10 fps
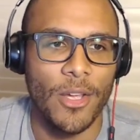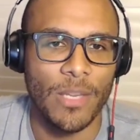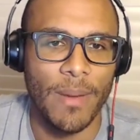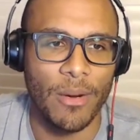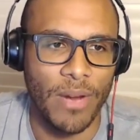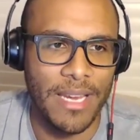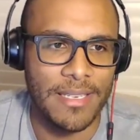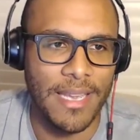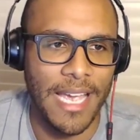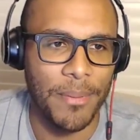I'm not
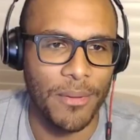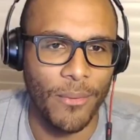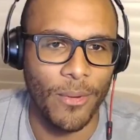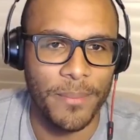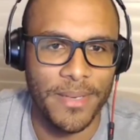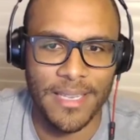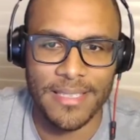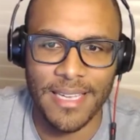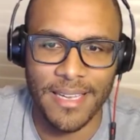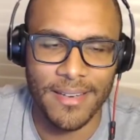raising capital for it because
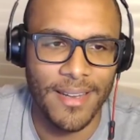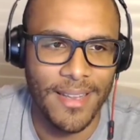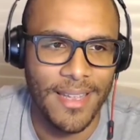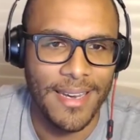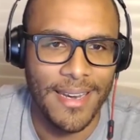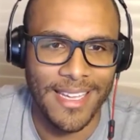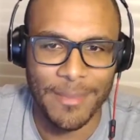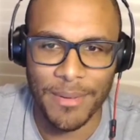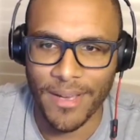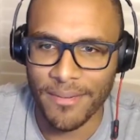that's not not going
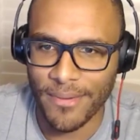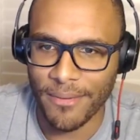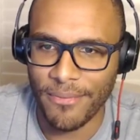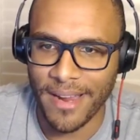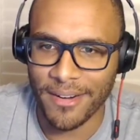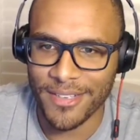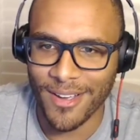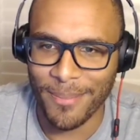uh, to be a, a fair talk